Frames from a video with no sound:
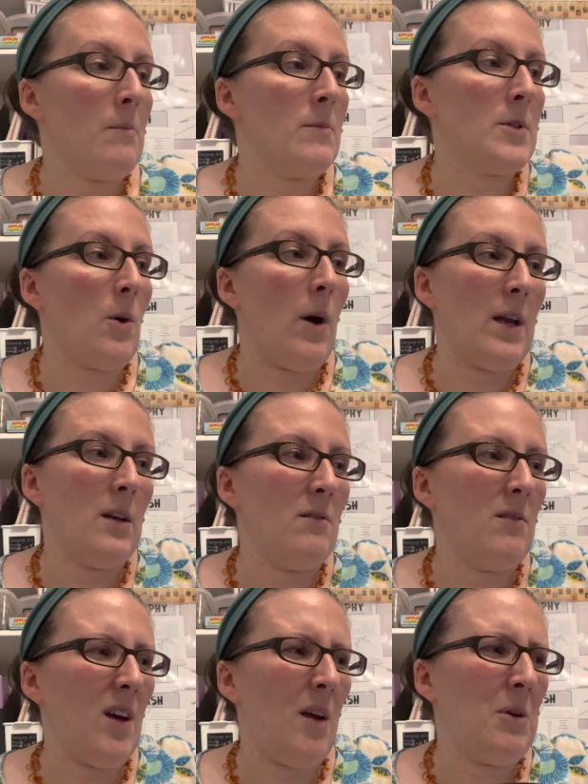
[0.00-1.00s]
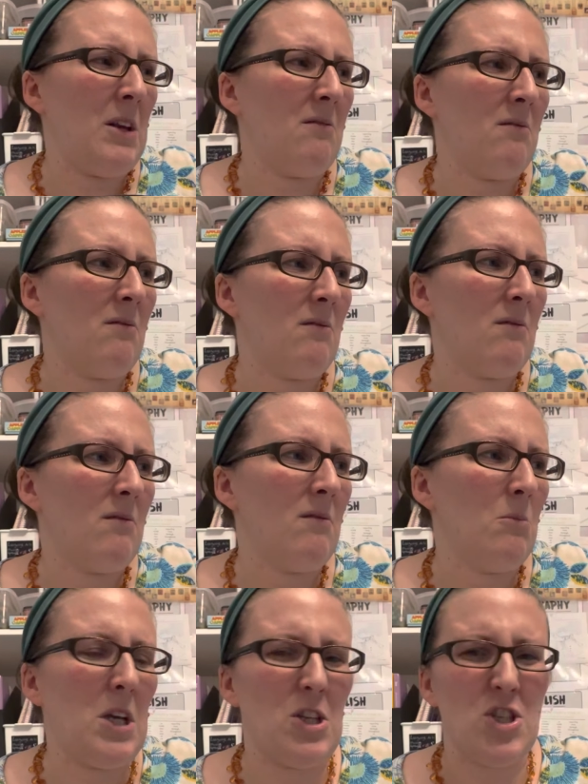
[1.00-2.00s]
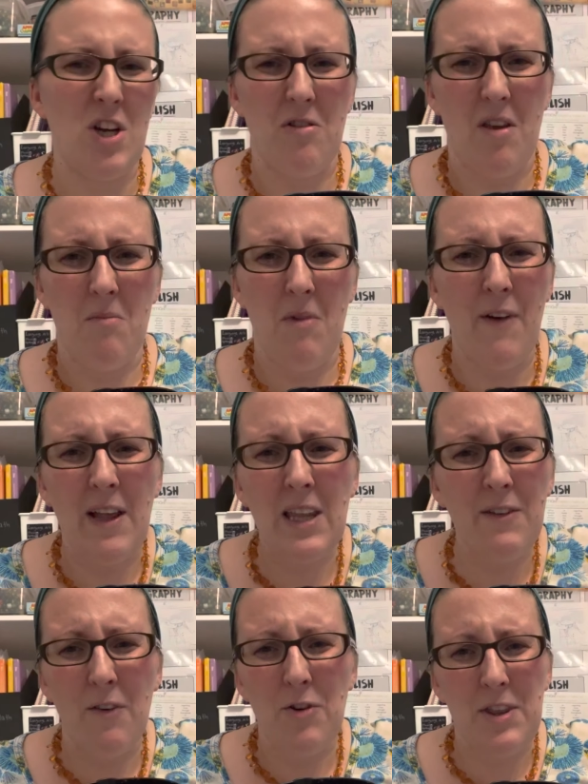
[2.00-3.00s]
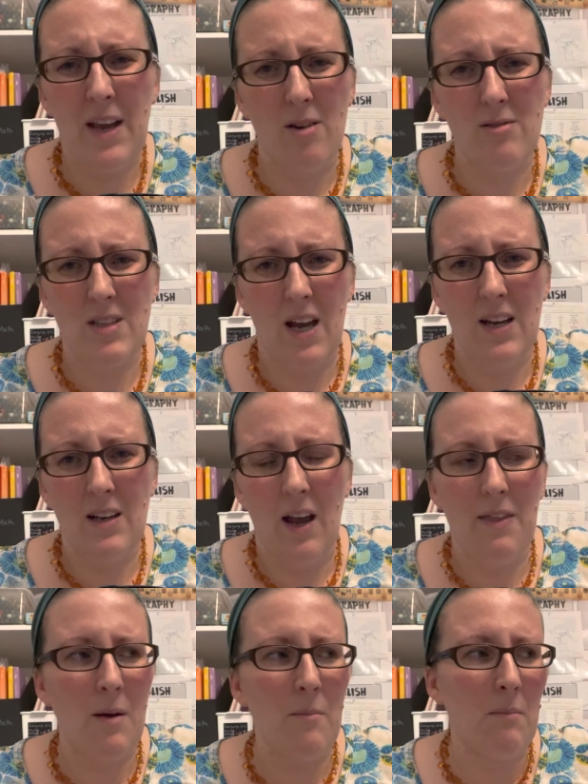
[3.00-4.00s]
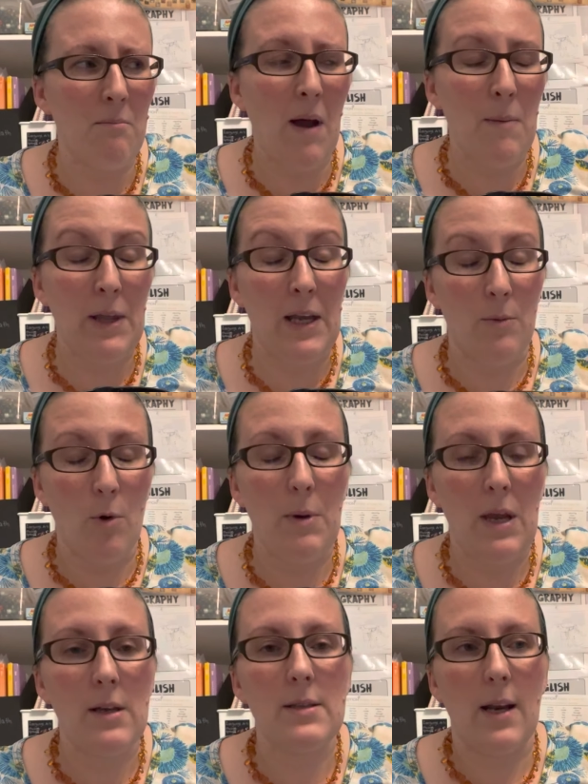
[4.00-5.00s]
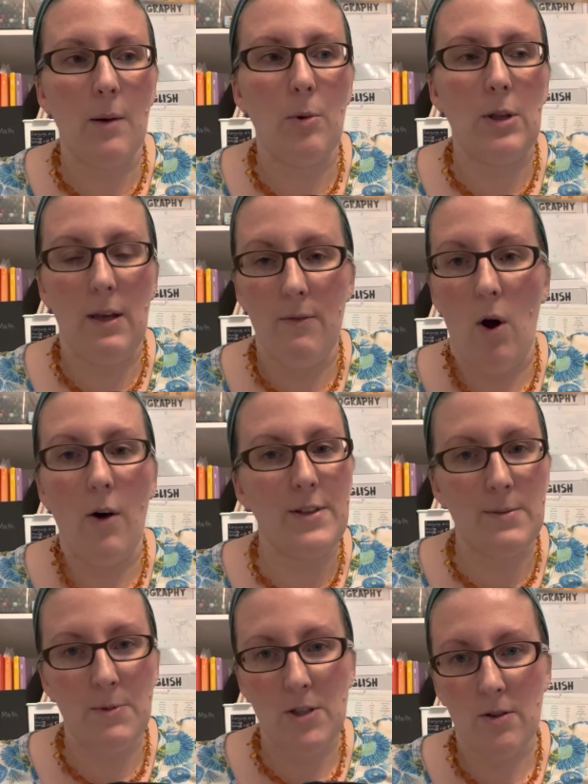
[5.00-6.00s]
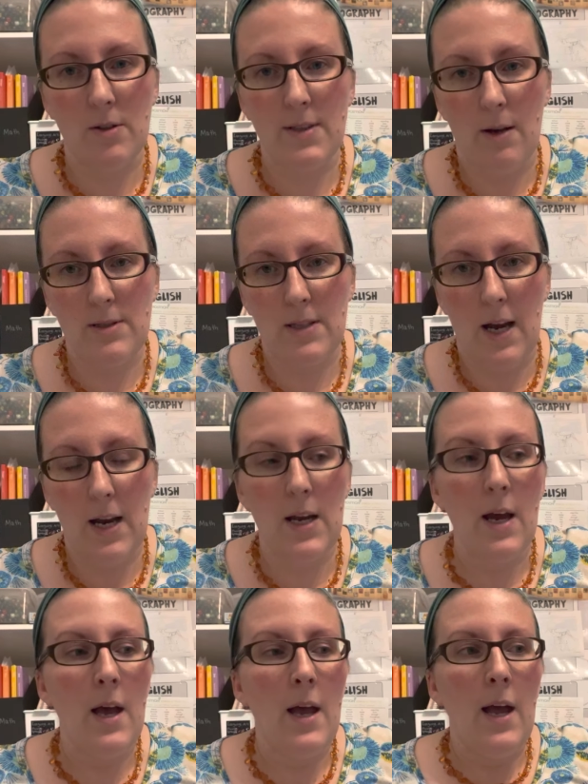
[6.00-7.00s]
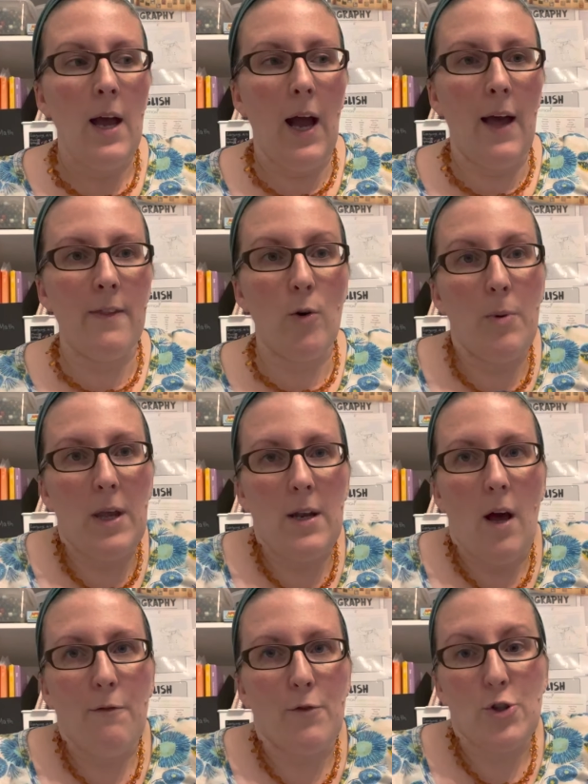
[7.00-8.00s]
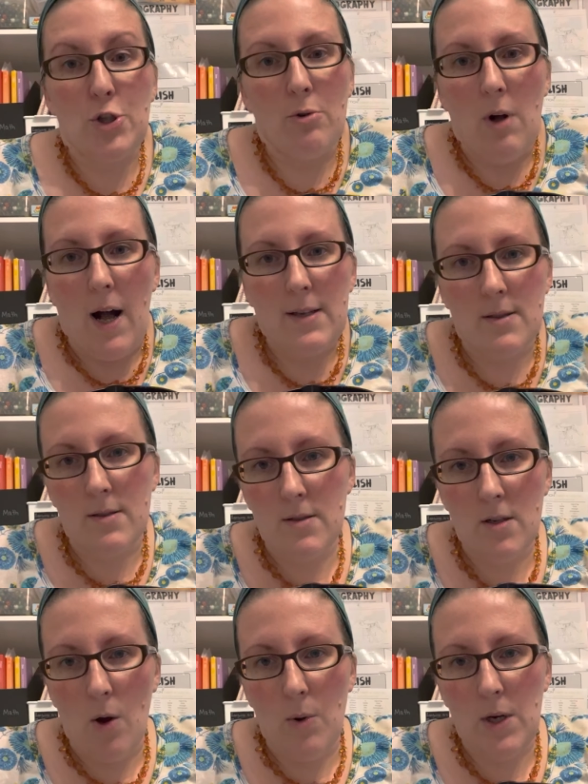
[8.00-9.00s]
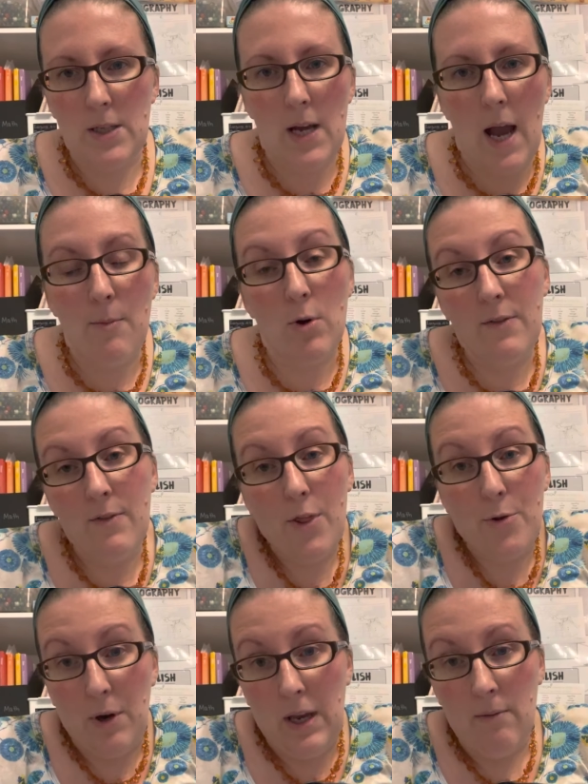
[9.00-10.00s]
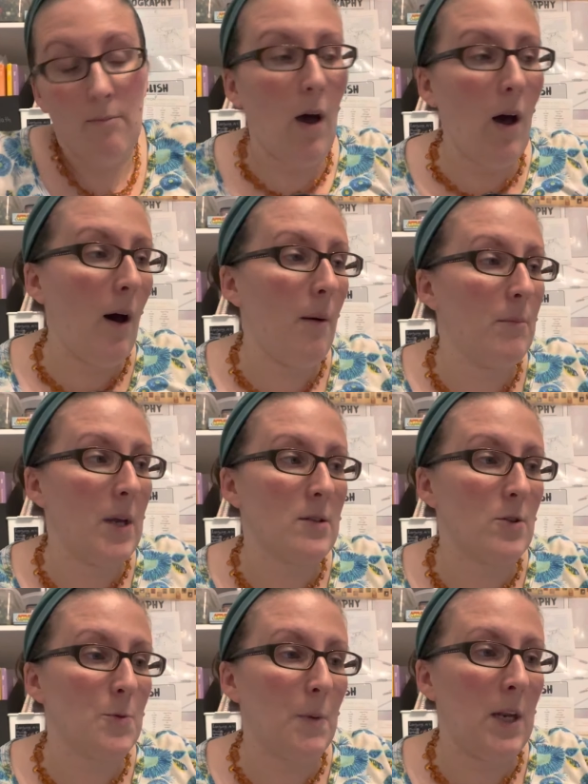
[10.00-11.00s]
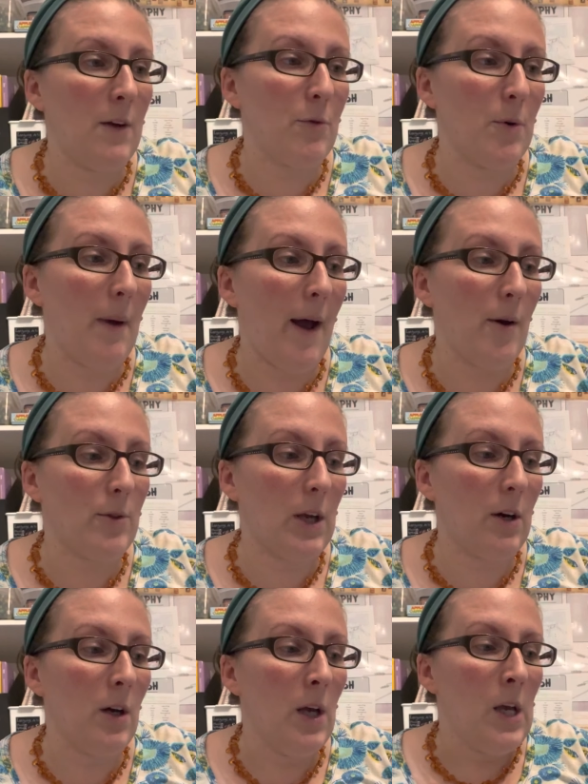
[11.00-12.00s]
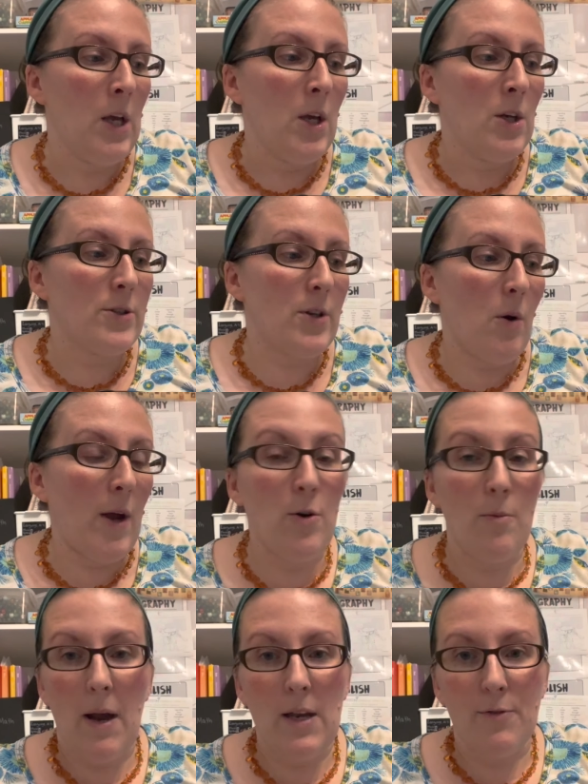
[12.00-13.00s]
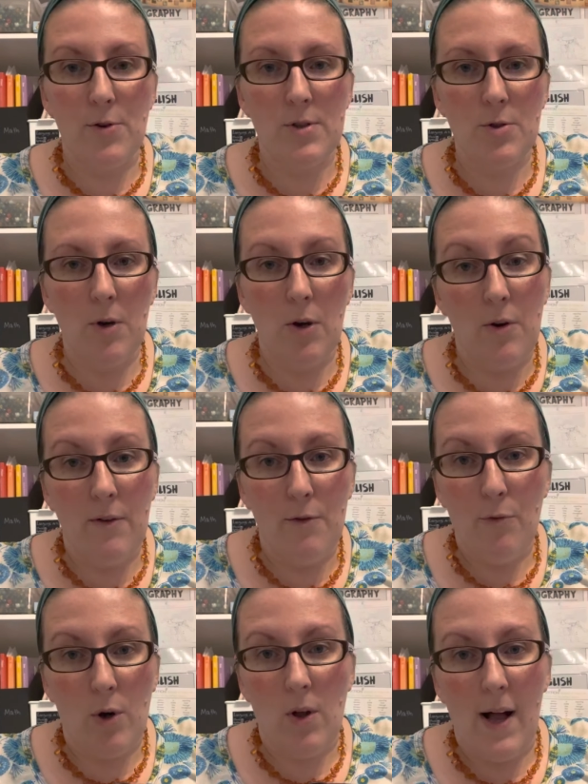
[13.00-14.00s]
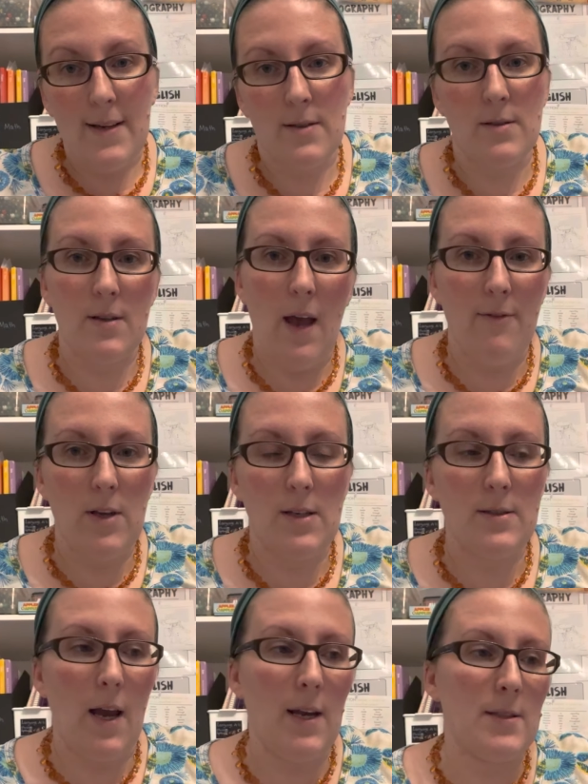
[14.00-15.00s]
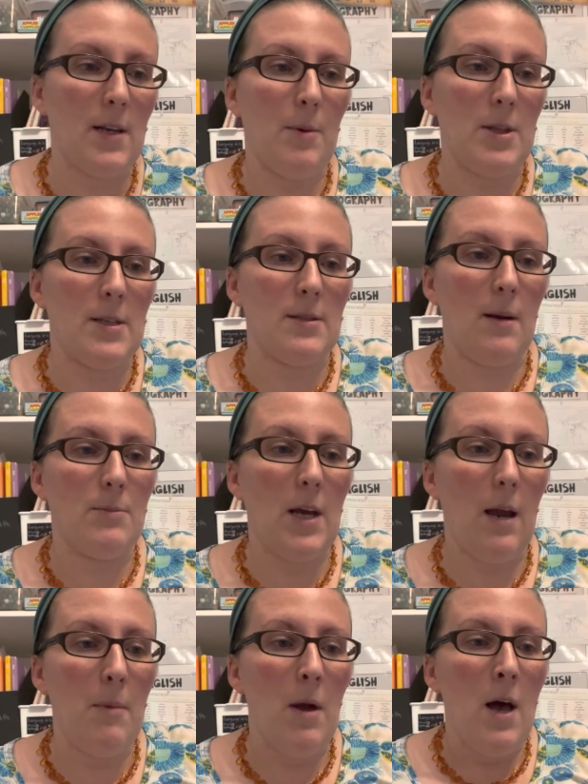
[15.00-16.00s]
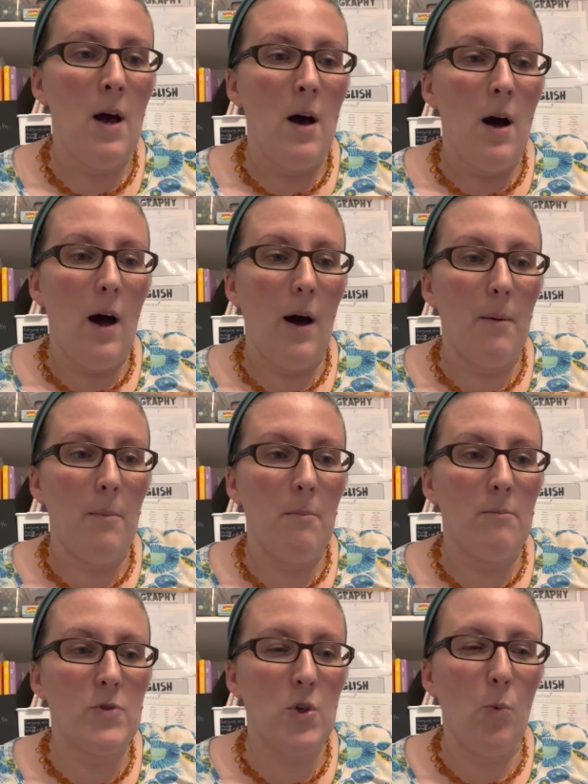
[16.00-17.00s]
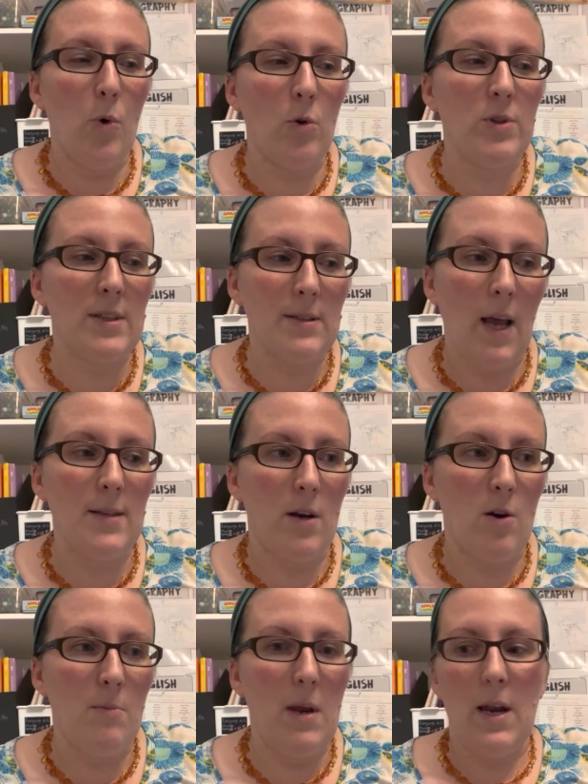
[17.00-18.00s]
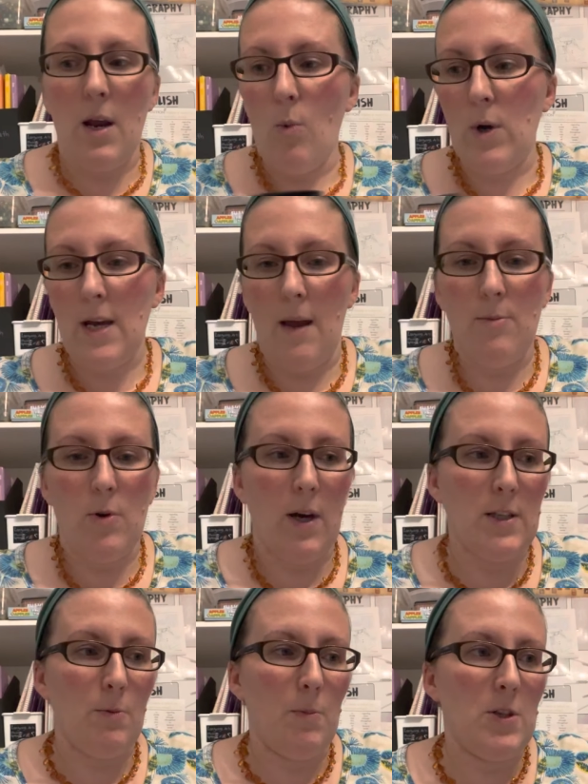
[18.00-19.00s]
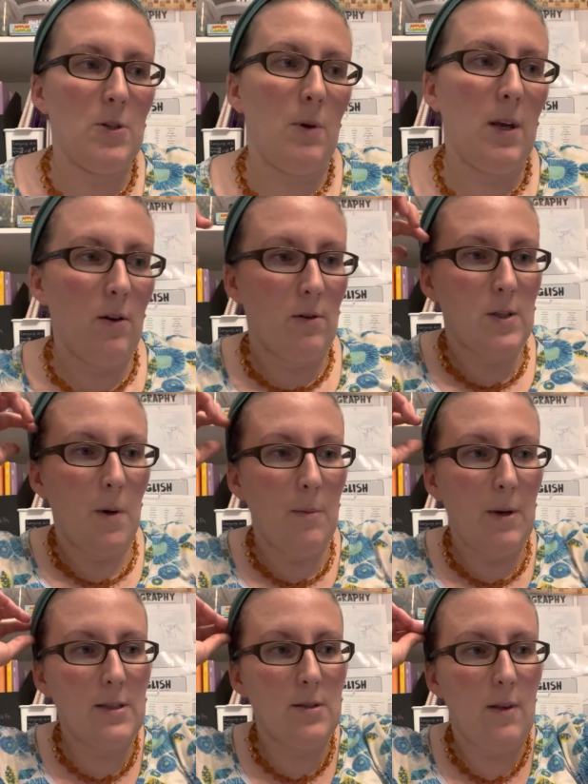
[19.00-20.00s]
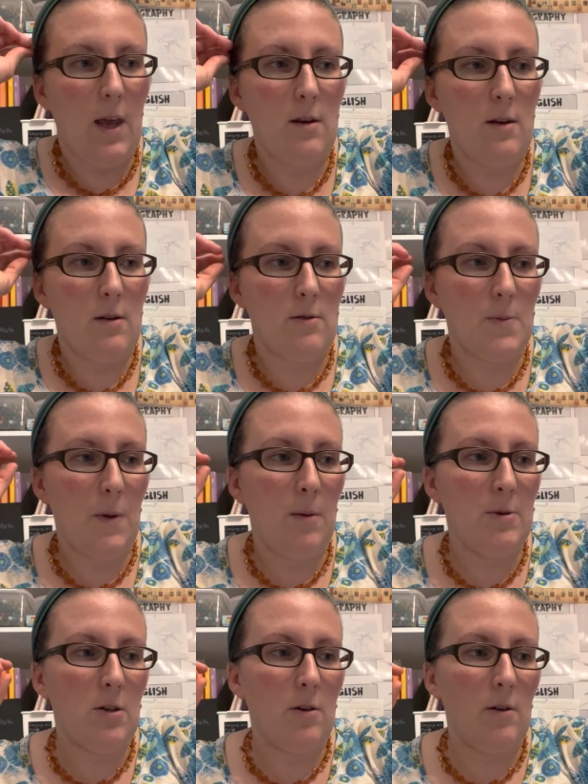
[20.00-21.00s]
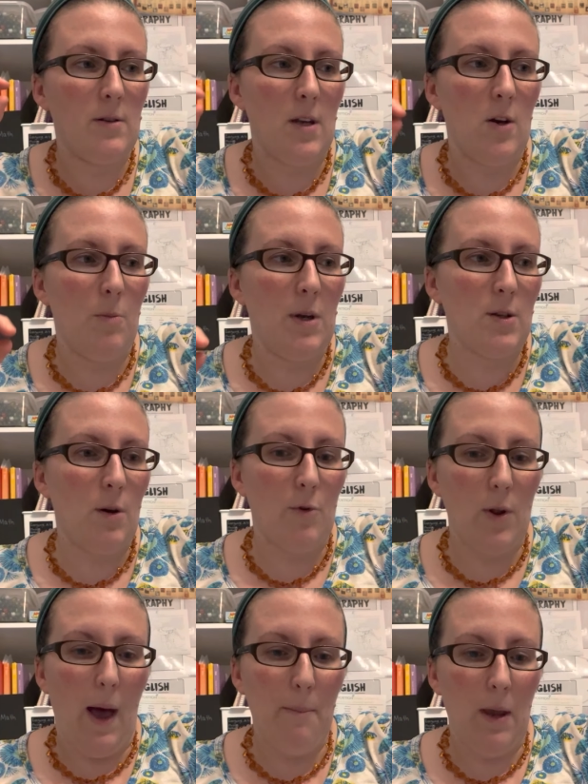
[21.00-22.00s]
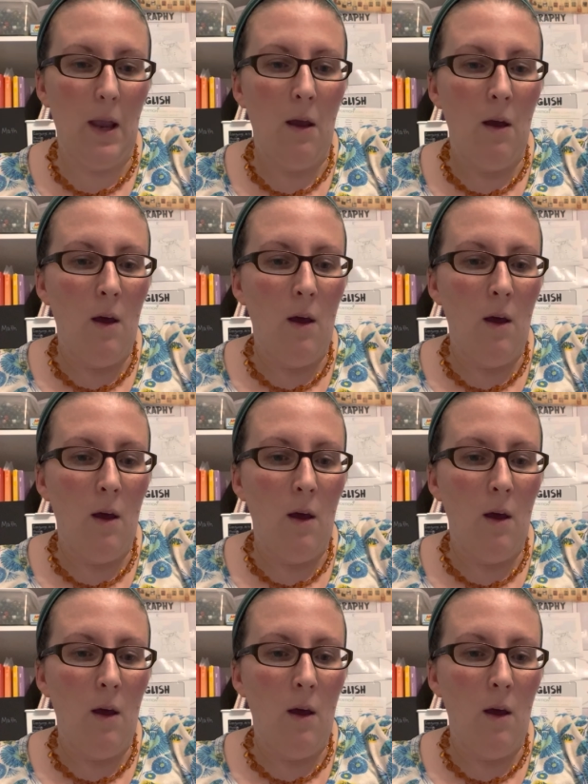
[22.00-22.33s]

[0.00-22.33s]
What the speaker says: So we could share them. If I leave everything outside, I think my plan is that I will leave all these materials outside, and there will be enough for 2 classes to go at a time, or even 3, because there's plenty of room out there. So I don't mind if there's 3 or even 4 classes having science time at the same time. So we'll discuss at our meeting what time you guys will be doing your experiments, so that there's plenty of materials and nobody's overlapping.